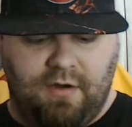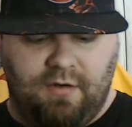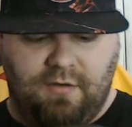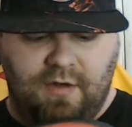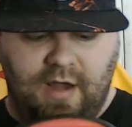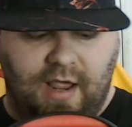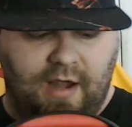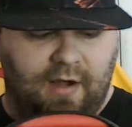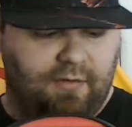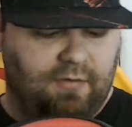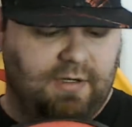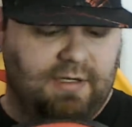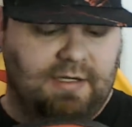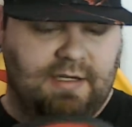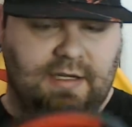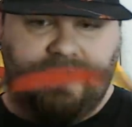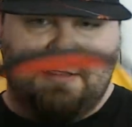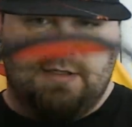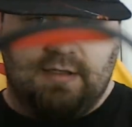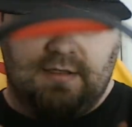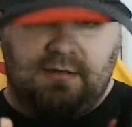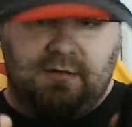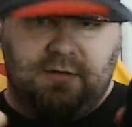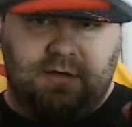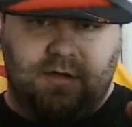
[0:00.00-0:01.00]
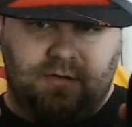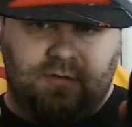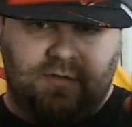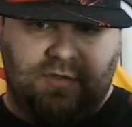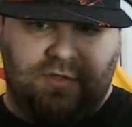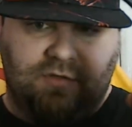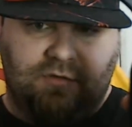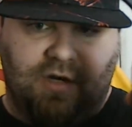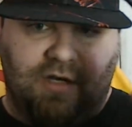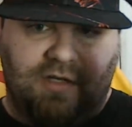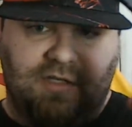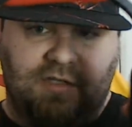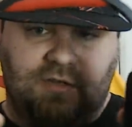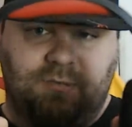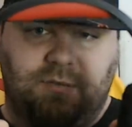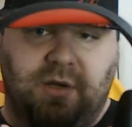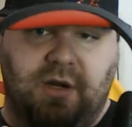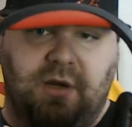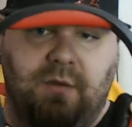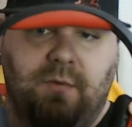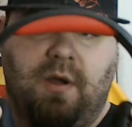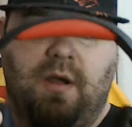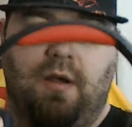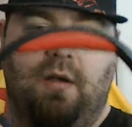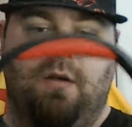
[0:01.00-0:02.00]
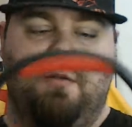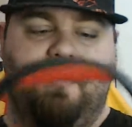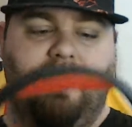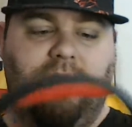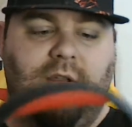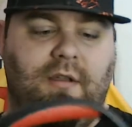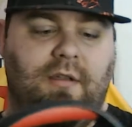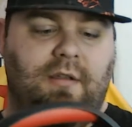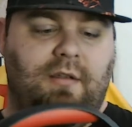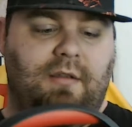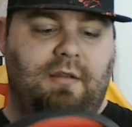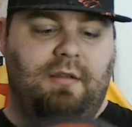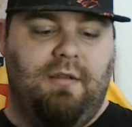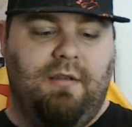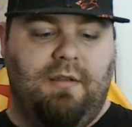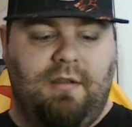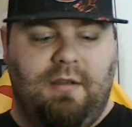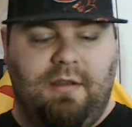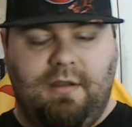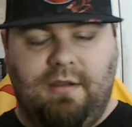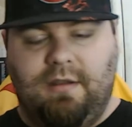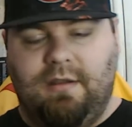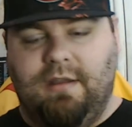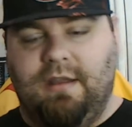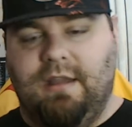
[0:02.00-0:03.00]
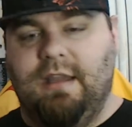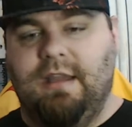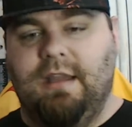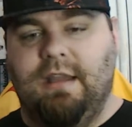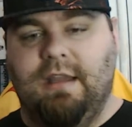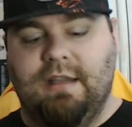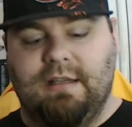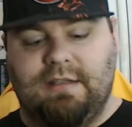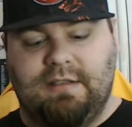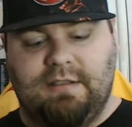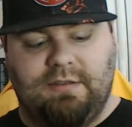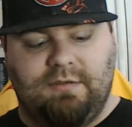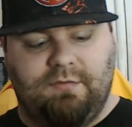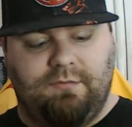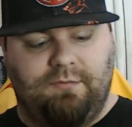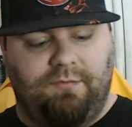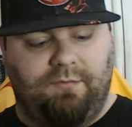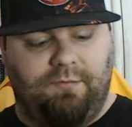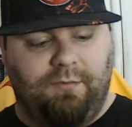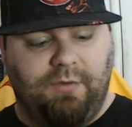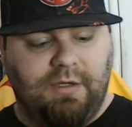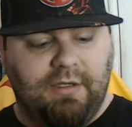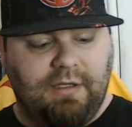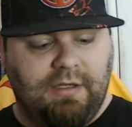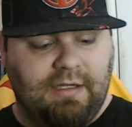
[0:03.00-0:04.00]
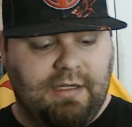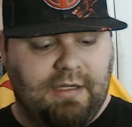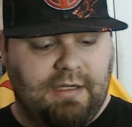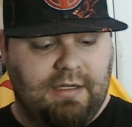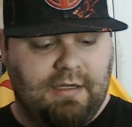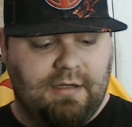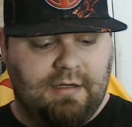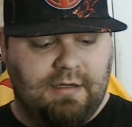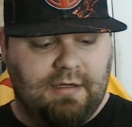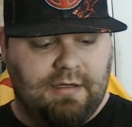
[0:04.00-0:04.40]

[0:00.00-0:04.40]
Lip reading: not only does it, stresses pretty well, it's really